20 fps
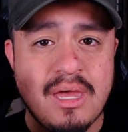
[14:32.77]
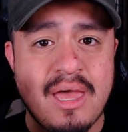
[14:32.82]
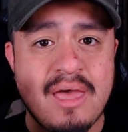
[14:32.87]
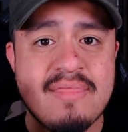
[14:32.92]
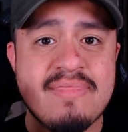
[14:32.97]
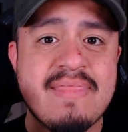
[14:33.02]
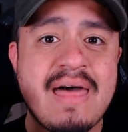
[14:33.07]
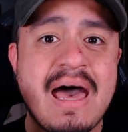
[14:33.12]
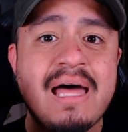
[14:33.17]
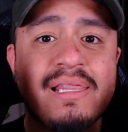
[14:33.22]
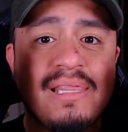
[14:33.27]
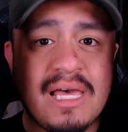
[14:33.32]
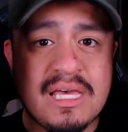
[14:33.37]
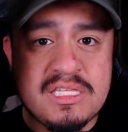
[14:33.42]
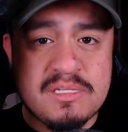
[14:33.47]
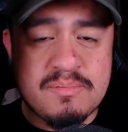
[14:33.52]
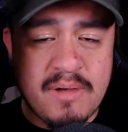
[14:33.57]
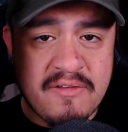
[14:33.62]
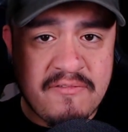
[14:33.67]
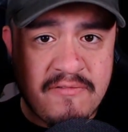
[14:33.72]
and that
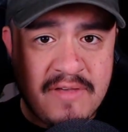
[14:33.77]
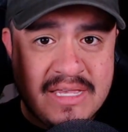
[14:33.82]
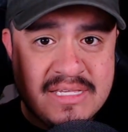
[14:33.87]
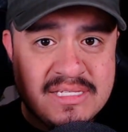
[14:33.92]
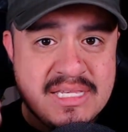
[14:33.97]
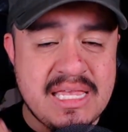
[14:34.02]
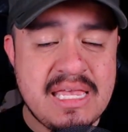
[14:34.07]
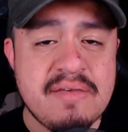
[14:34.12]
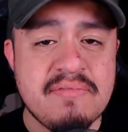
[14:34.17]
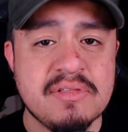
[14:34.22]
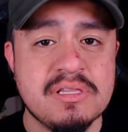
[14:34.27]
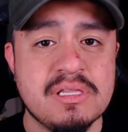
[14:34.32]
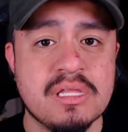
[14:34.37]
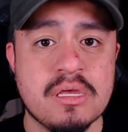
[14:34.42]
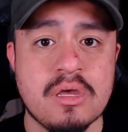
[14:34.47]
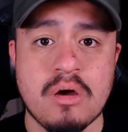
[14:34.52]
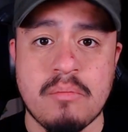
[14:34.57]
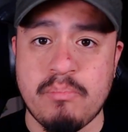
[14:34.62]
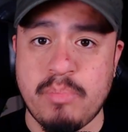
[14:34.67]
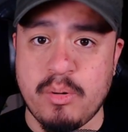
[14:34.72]
lights my face
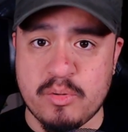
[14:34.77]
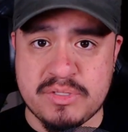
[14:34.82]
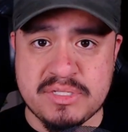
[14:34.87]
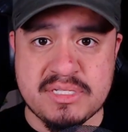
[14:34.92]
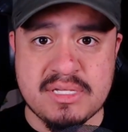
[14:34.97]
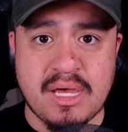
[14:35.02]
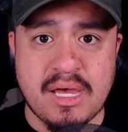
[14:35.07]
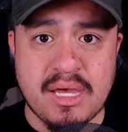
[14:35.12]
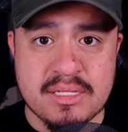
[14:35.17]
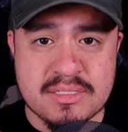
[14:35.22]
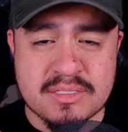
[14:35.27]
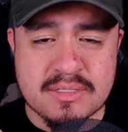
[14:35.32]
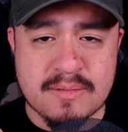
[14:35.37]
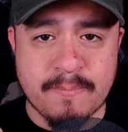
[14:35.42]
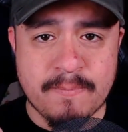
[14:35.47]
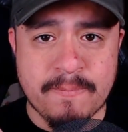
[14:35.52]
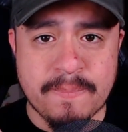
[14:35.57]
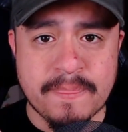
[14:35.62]
evenly on both sides.